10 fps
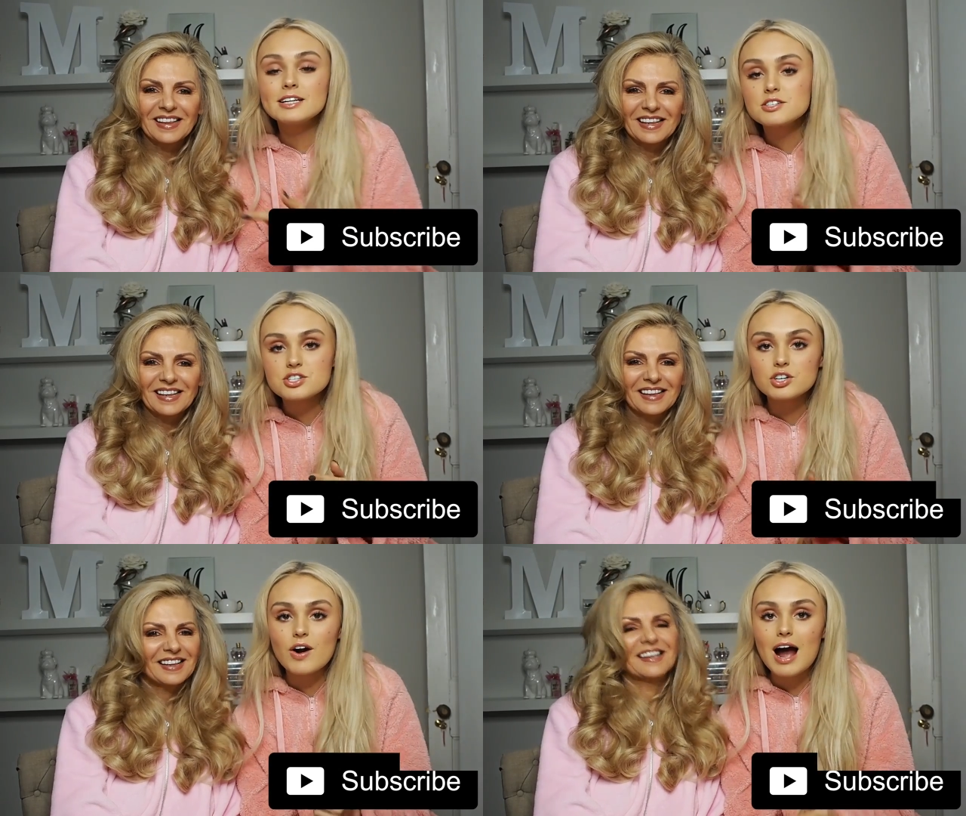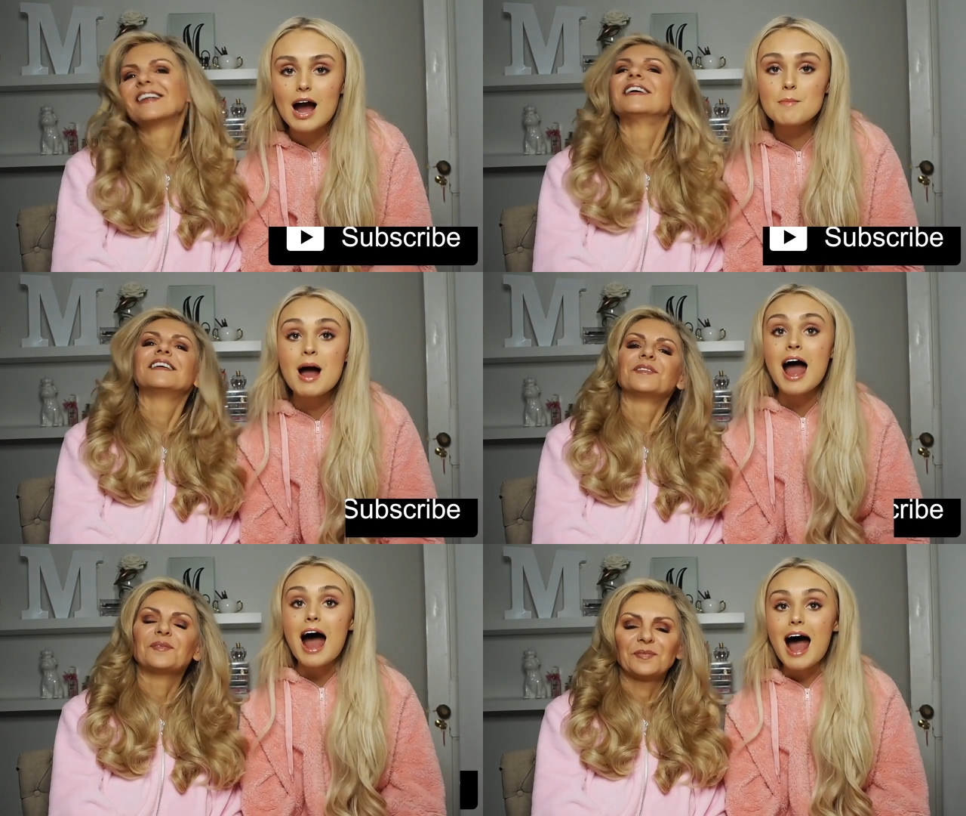Speaker 1: Instagram.
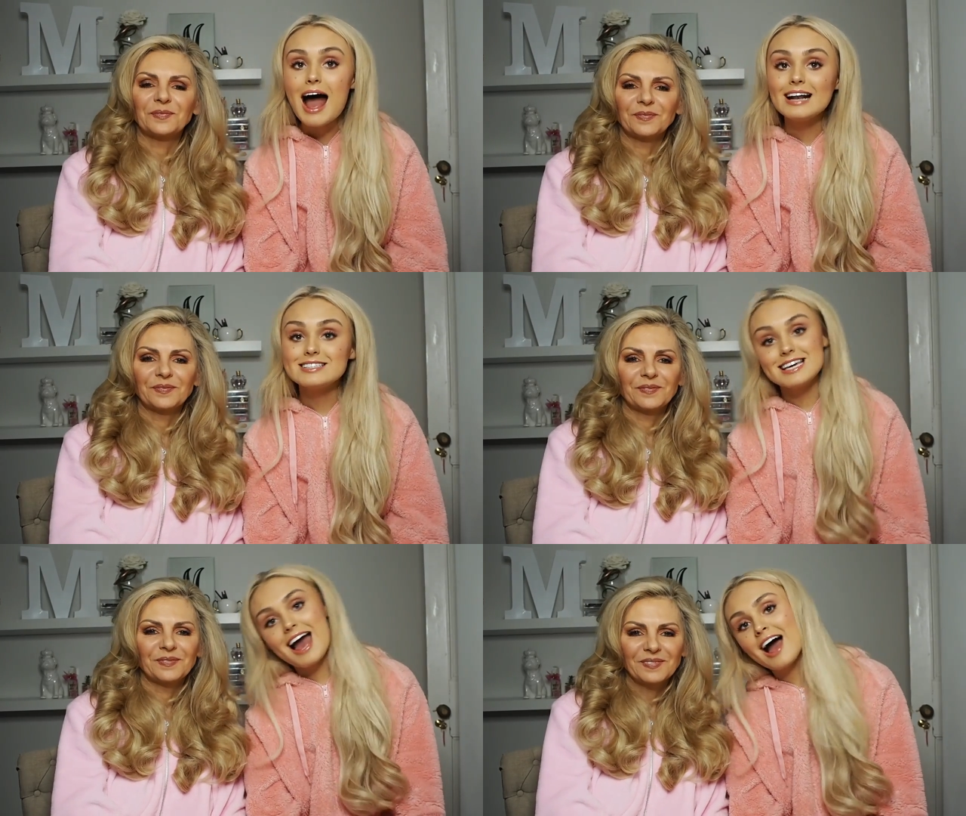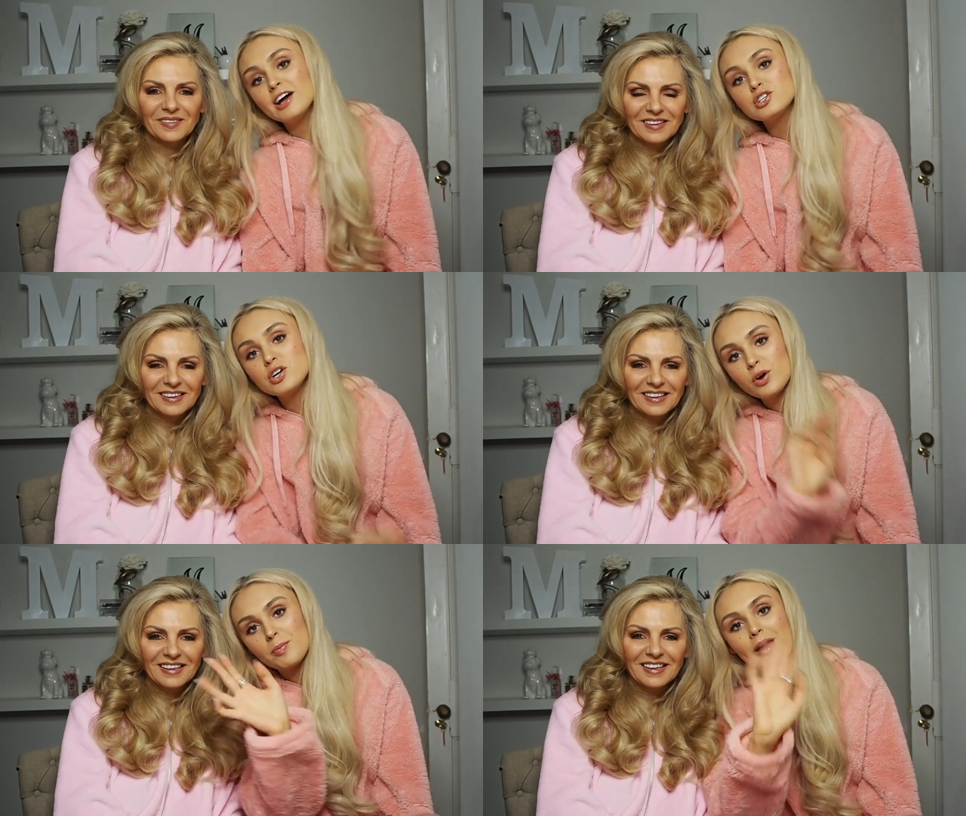And yeah,
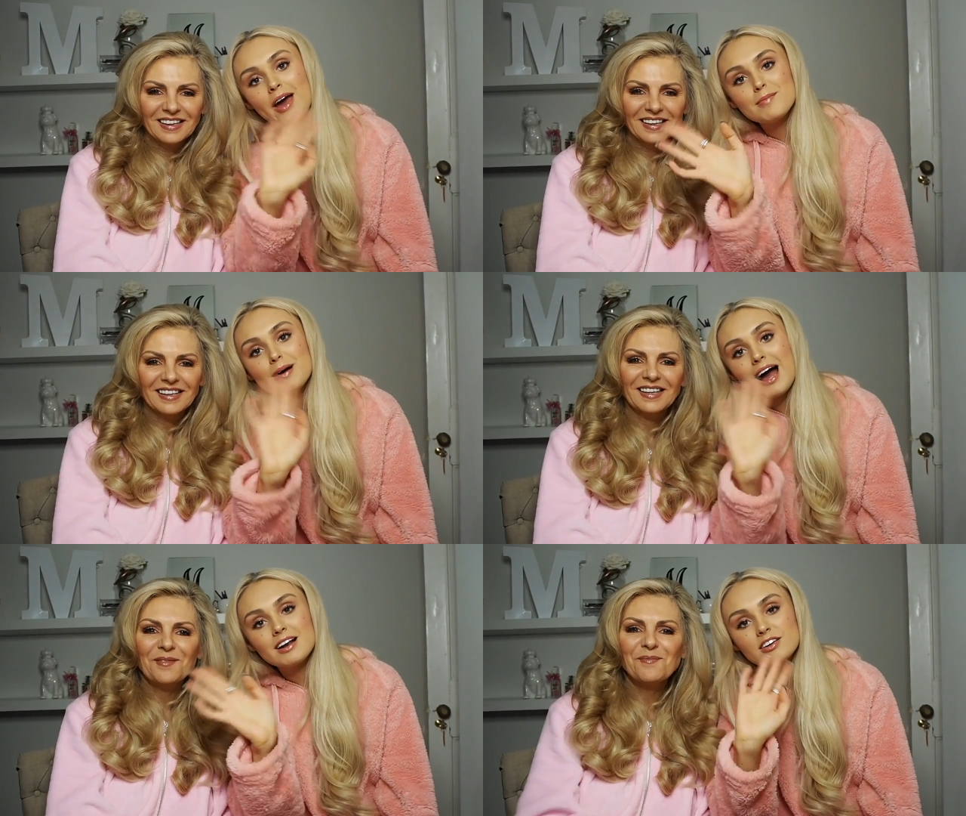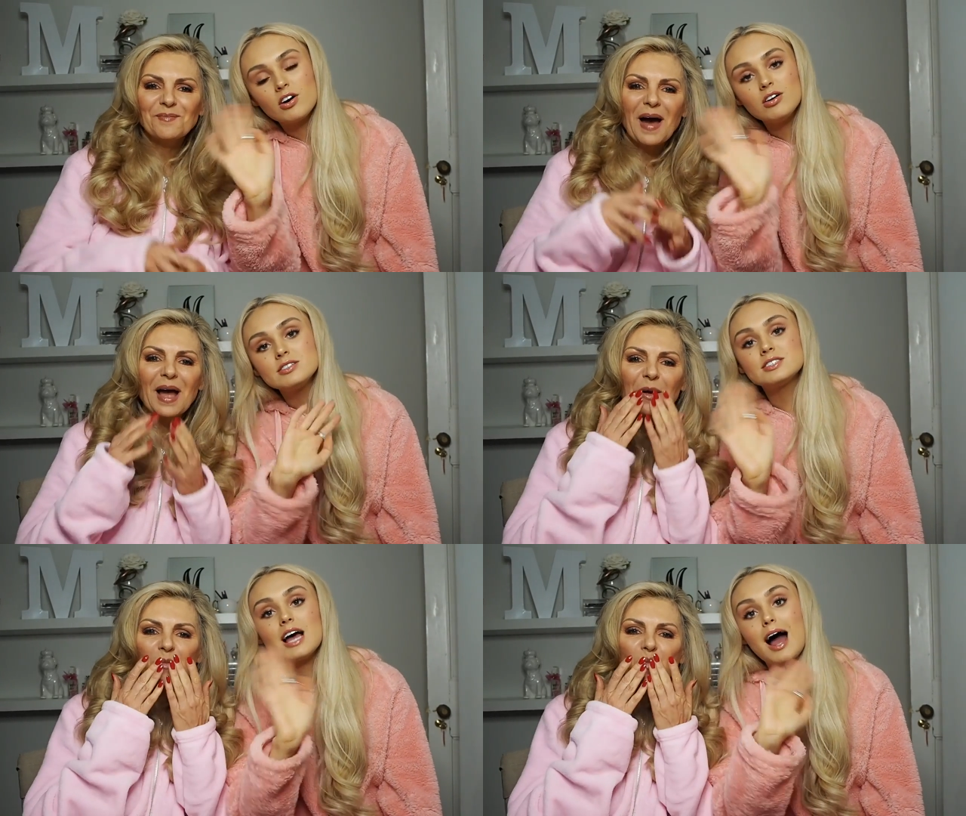toodle pip,
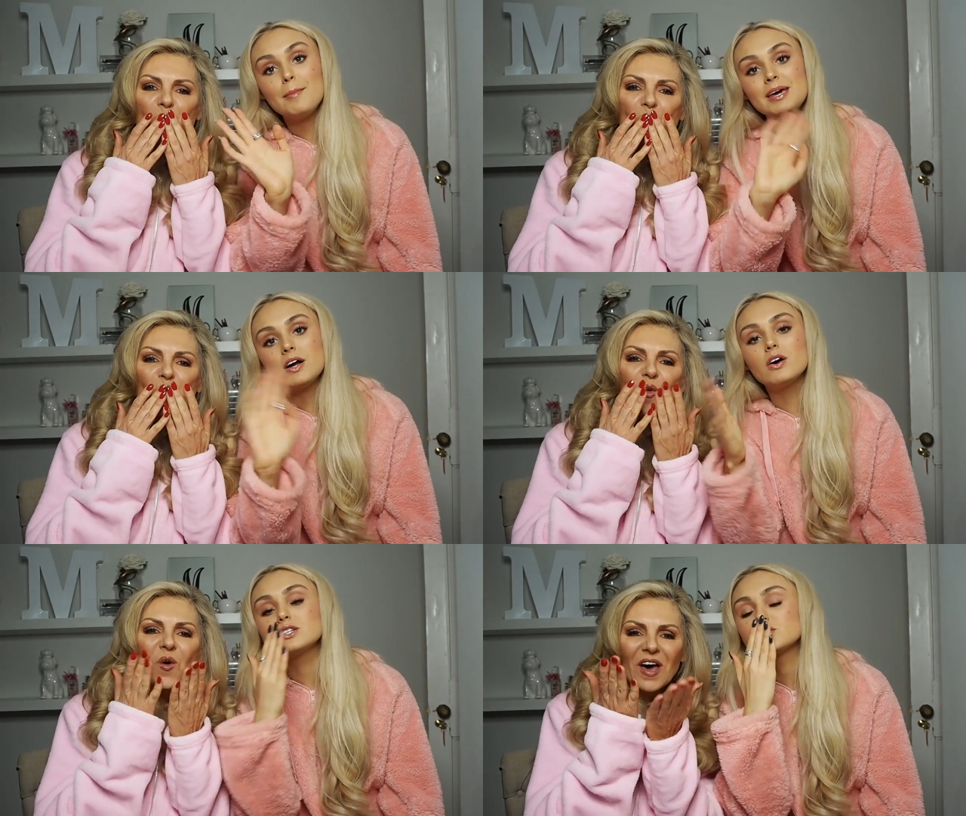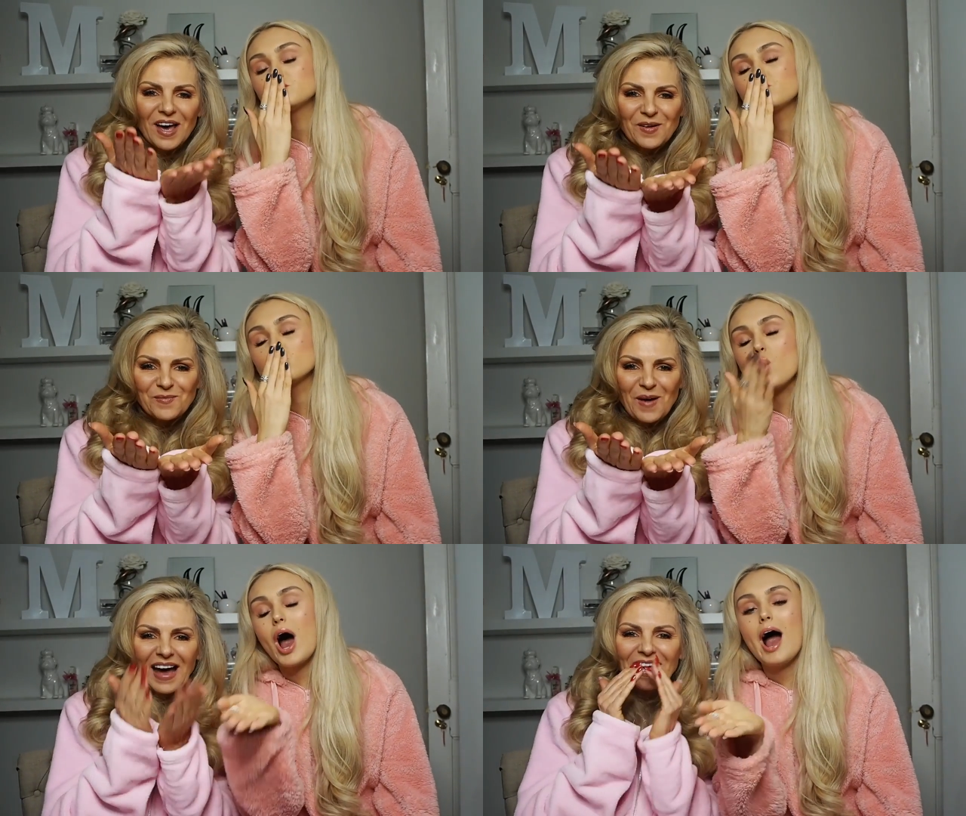adios, bye. amigos.
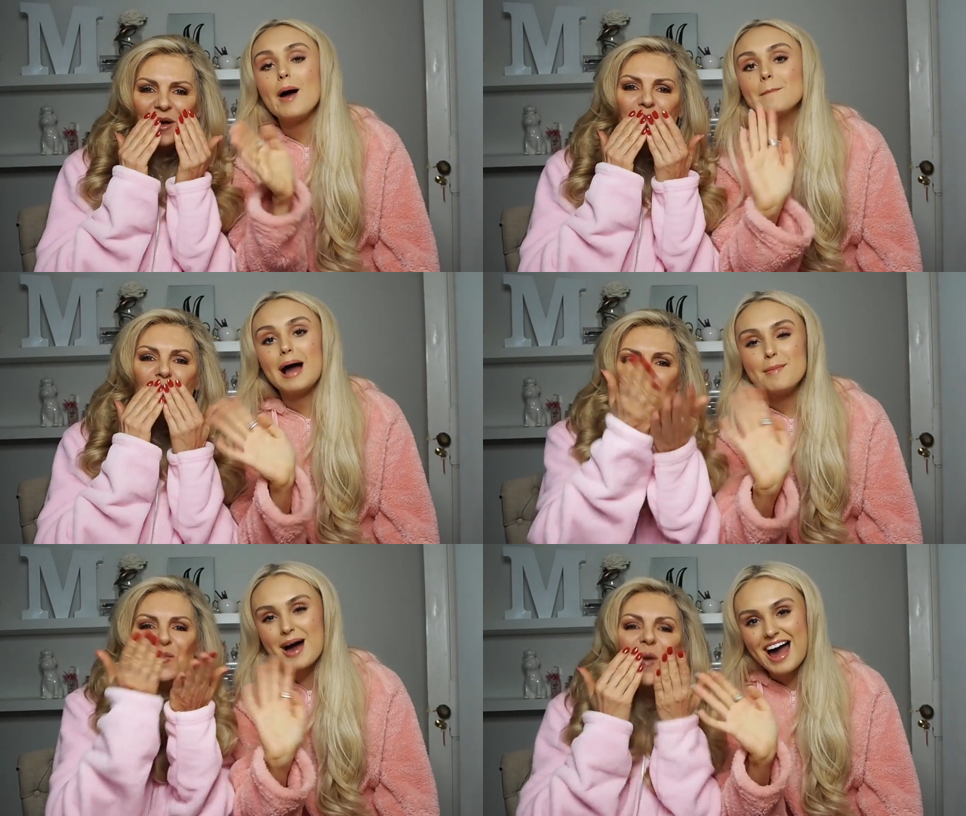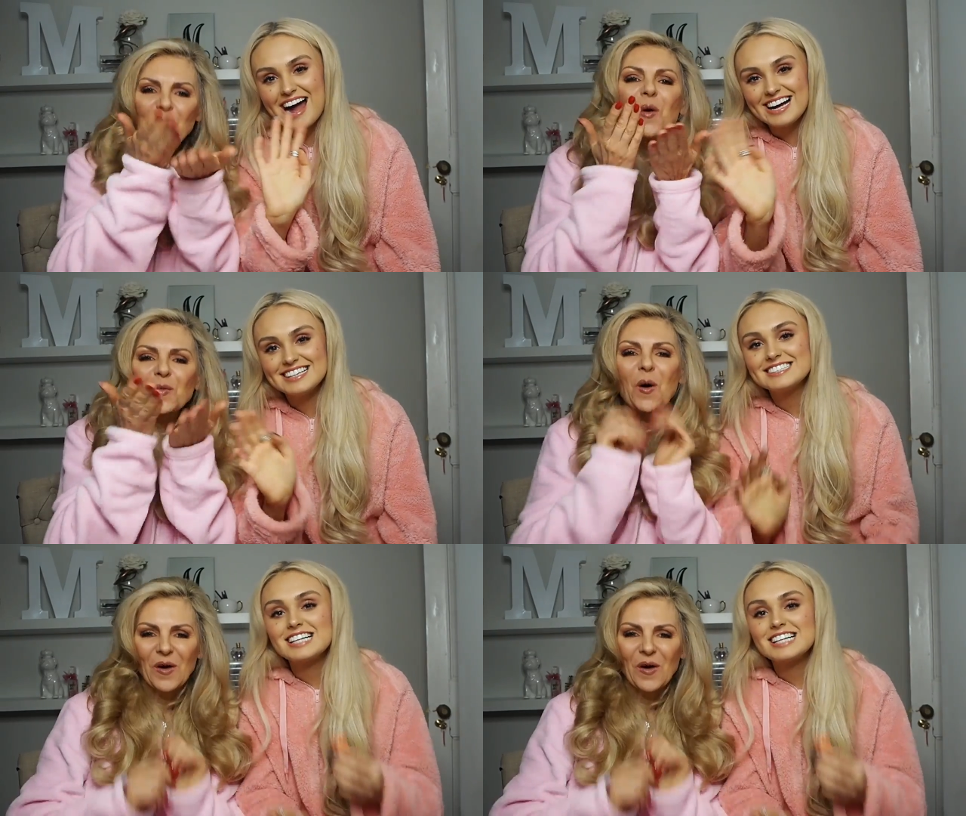Bye. Bye bye.